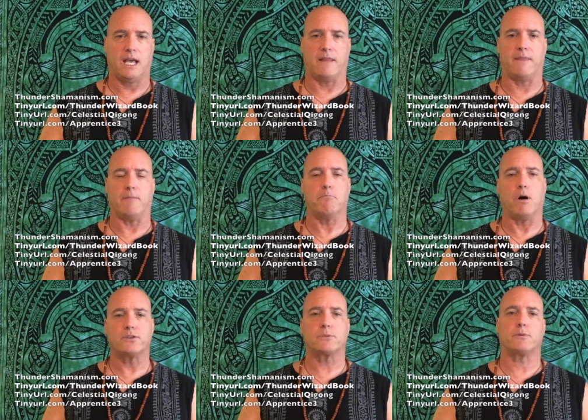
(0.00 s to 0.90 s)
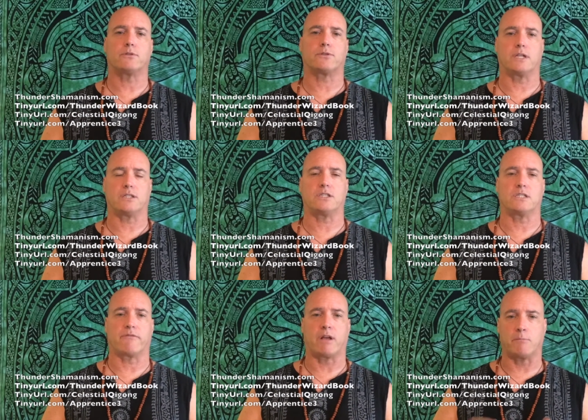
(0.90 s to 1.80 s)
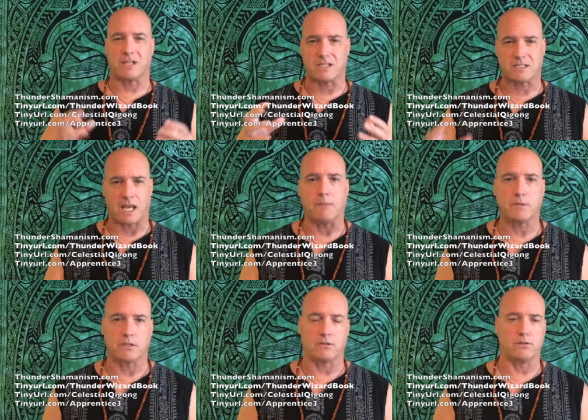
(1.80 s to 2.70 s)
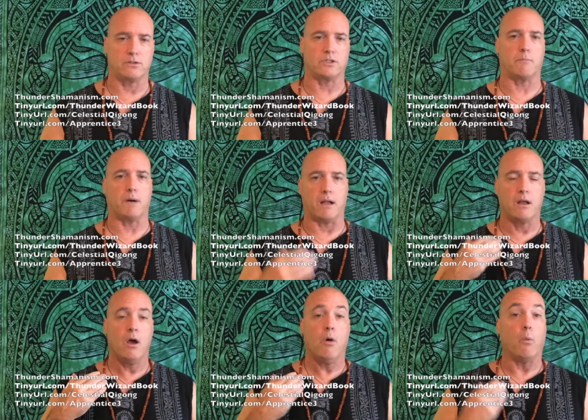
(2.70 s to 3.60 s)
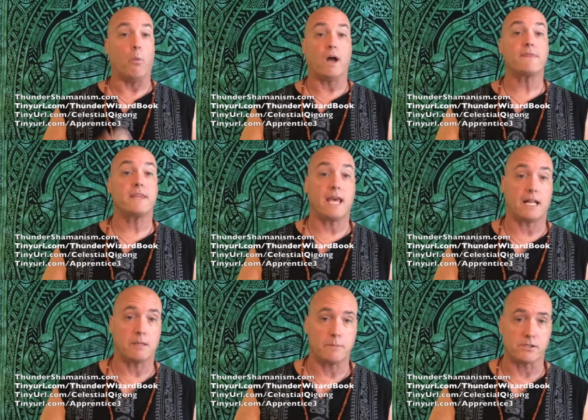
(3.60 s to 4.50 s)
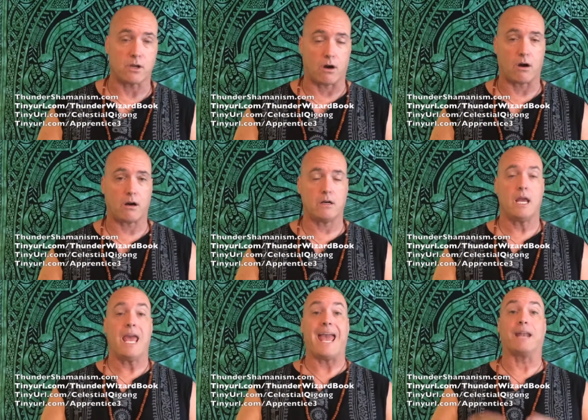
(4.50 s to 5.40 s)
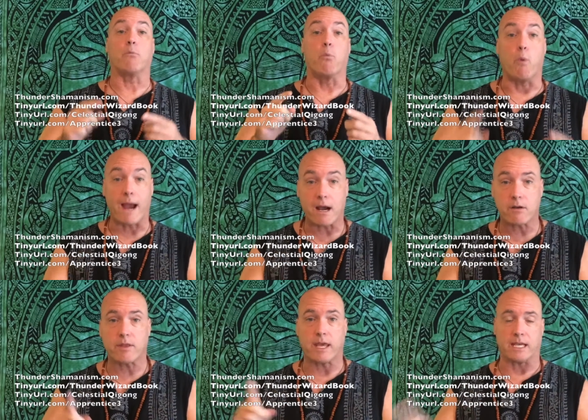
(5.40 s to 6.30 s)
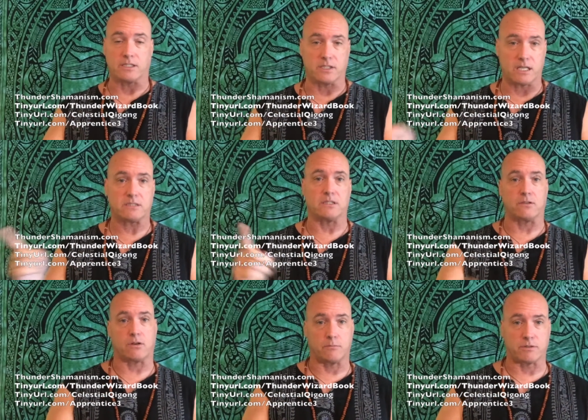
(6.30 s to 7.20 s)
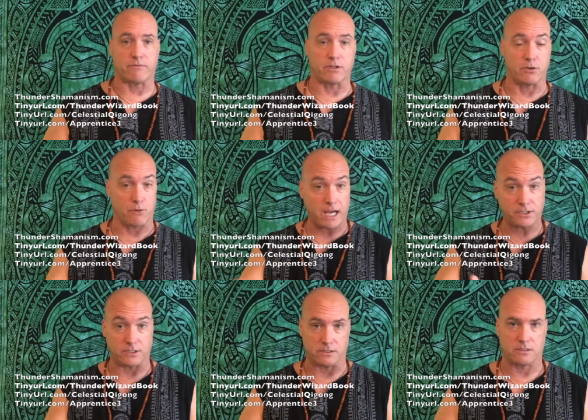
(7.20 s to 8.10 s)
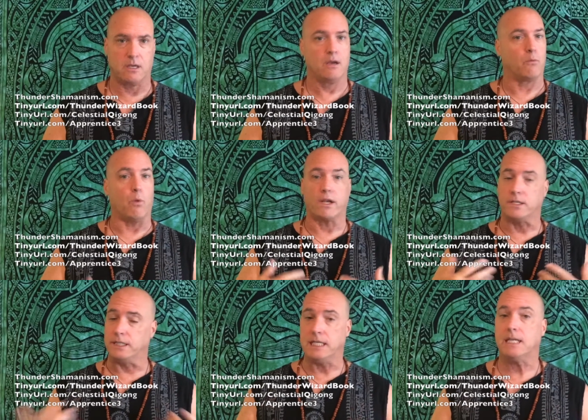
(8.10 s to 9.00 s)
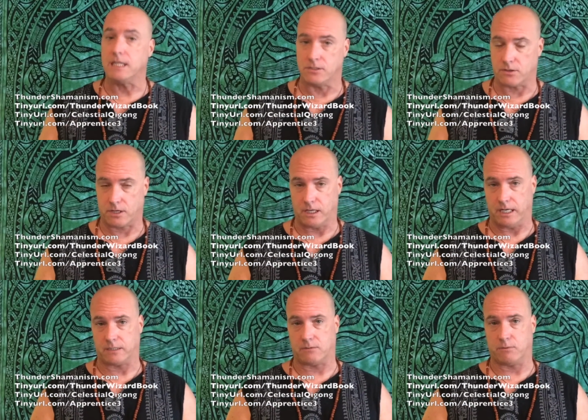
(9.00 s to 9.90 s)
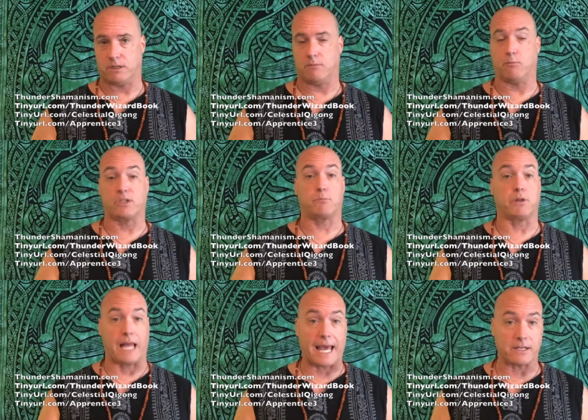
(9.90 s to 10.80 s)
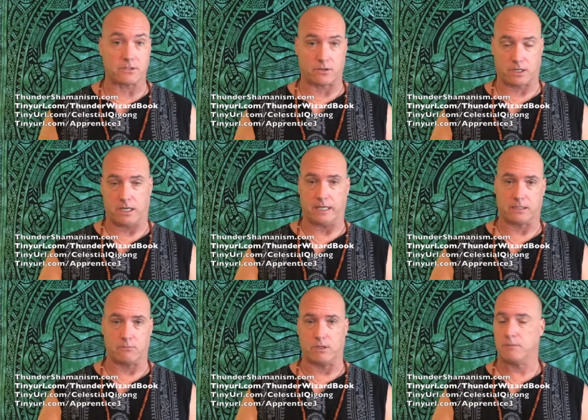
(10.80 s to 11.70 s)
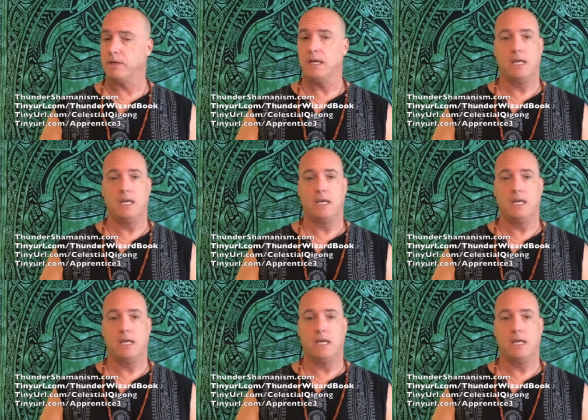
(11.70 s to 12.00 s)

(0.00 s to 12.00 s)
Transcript: And that multiple traditions have come to the same conclusion about what the elements are and where they exist in terms of the directions. What deities are connected with them, which planets are connected with them.